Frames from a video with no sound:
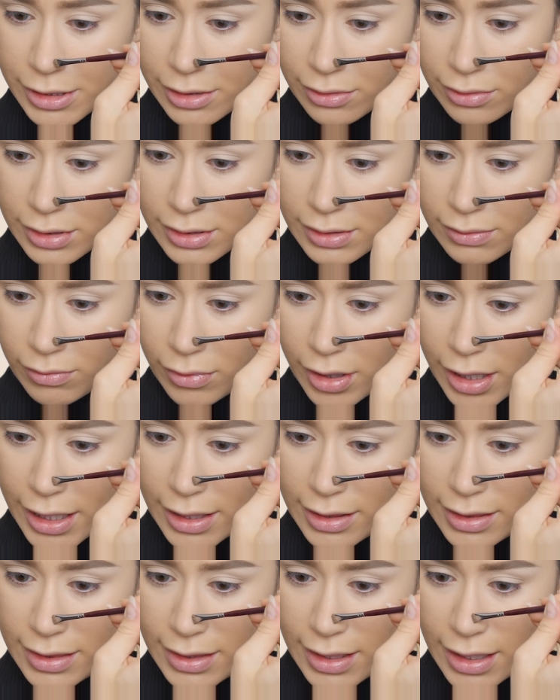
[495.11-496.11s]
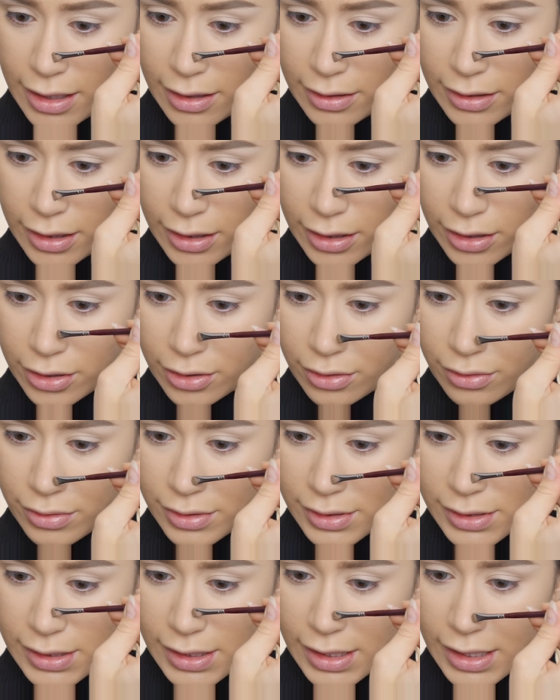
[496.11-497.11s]
So it's wide there, then it
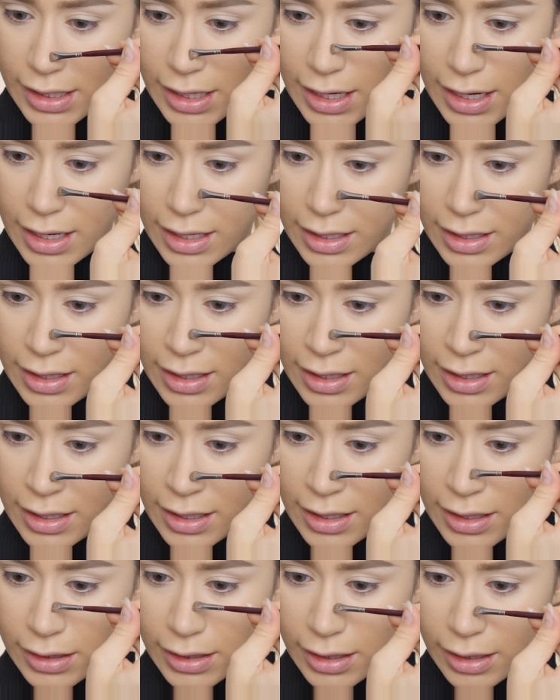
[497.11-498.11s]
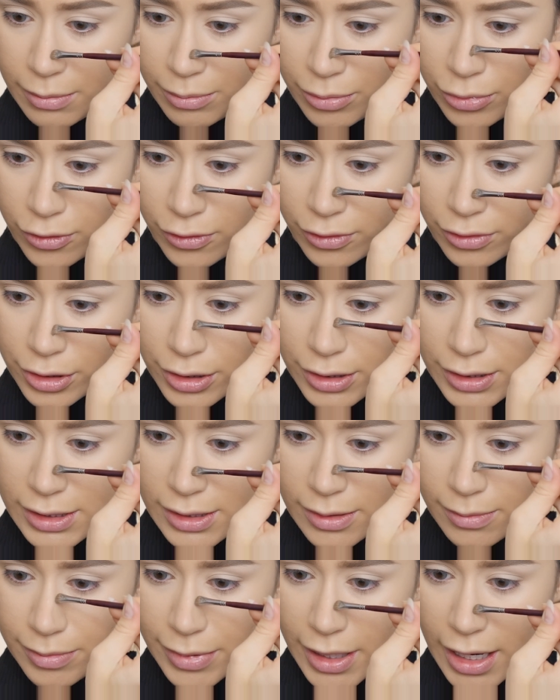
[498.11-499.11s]
goes in, then it
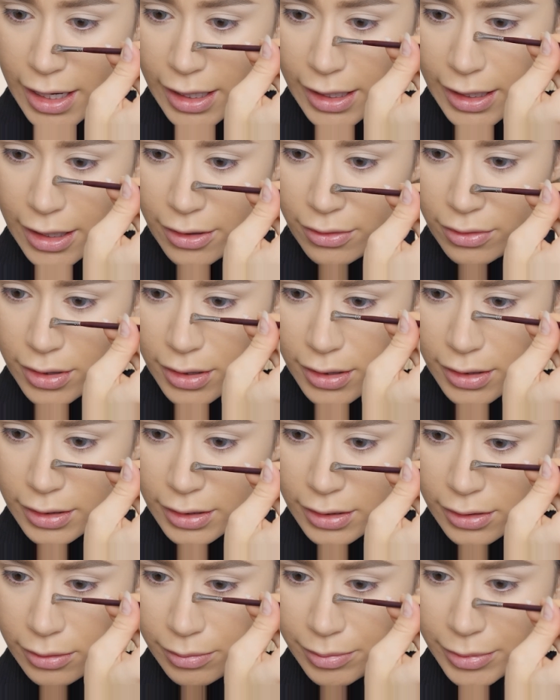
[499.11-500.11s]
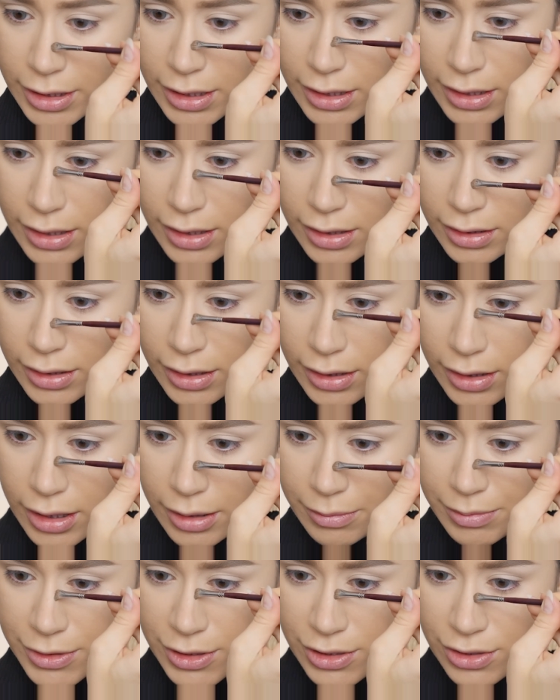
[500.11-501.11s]
pulls back out a little bit, and then
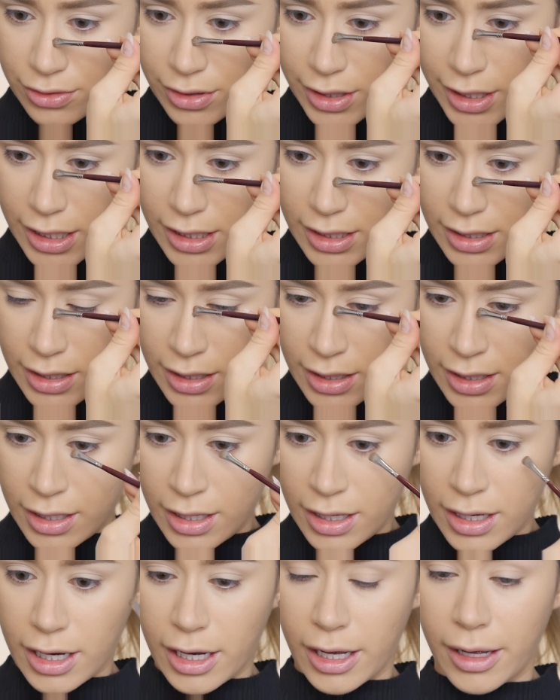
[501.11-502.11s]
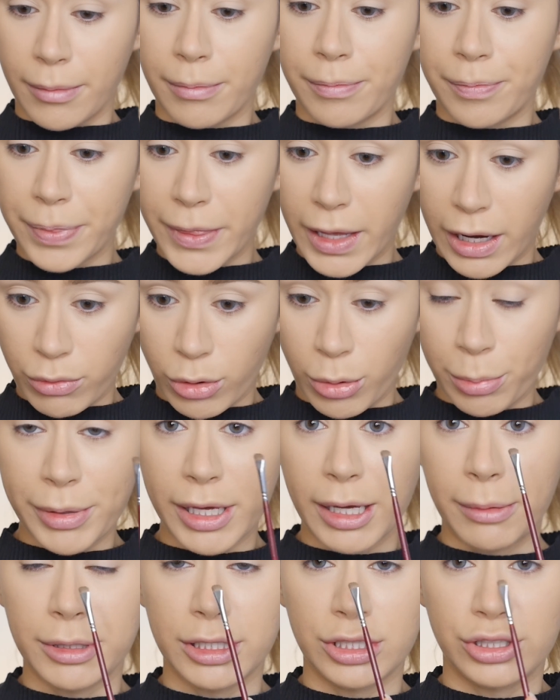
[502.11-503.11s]
up straight. I won't
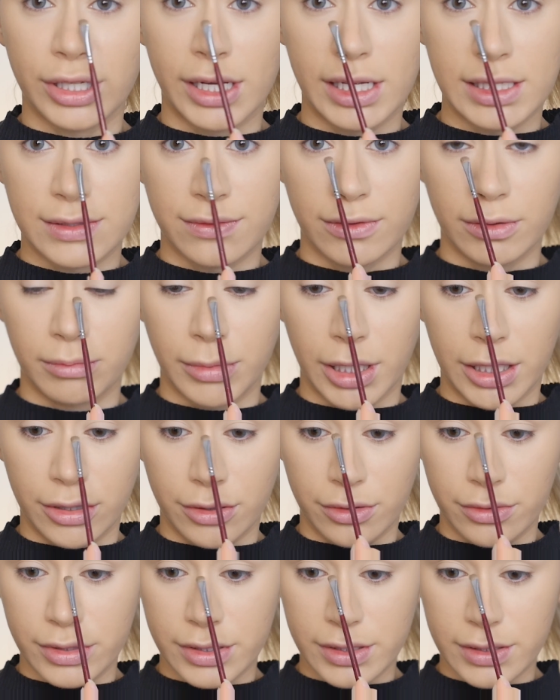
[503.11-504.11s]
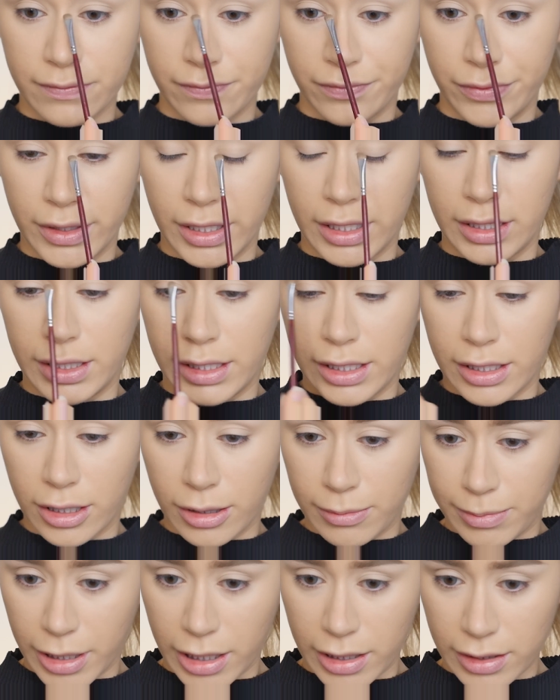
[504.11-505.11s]
be able to transform my nose in the
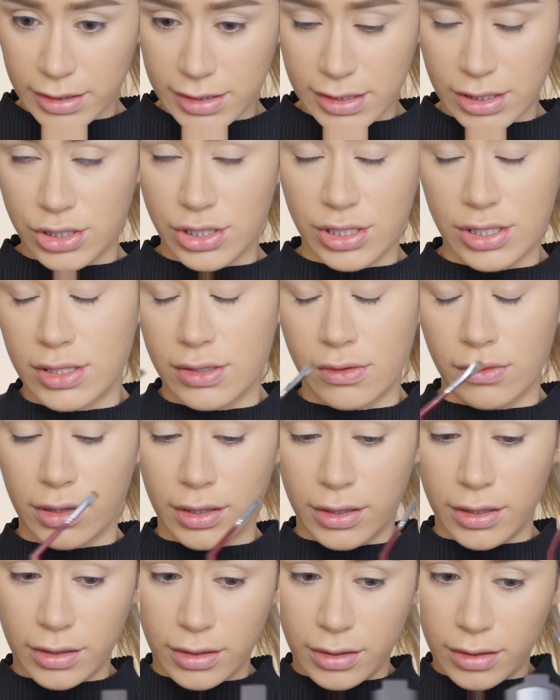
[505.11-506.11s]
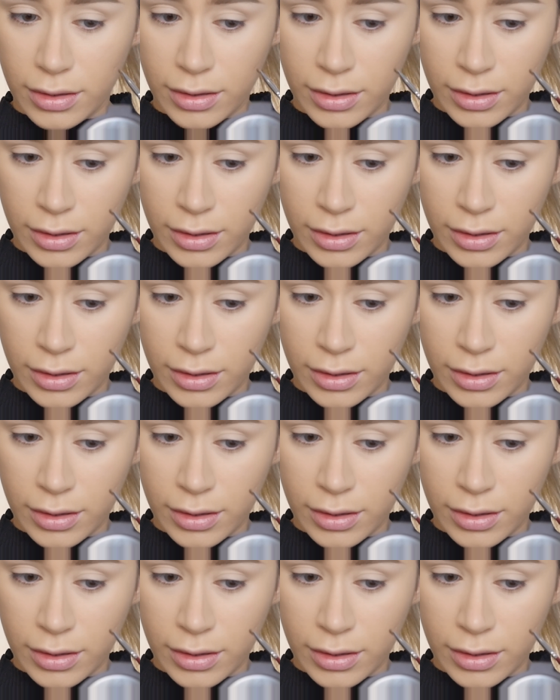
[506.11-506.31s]
inner part because it's just so thin.